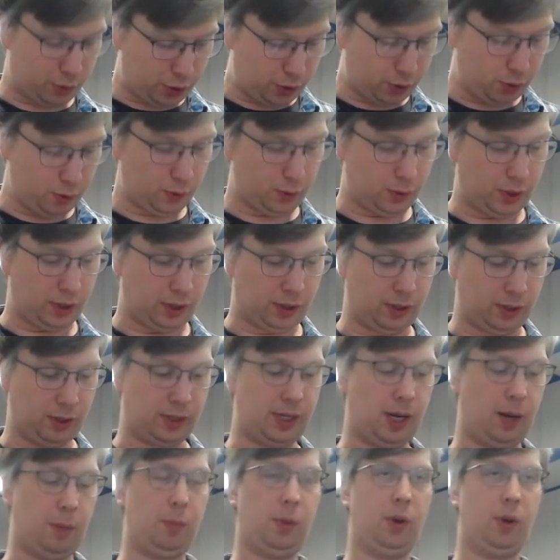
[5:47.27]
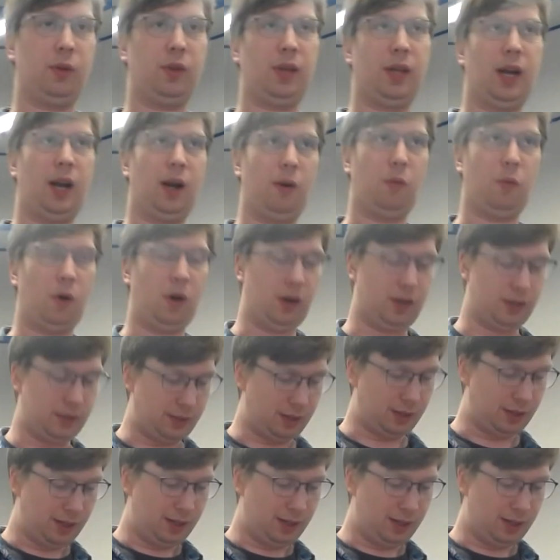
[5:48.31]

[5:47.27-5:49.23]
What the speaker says: to the tempo that I want.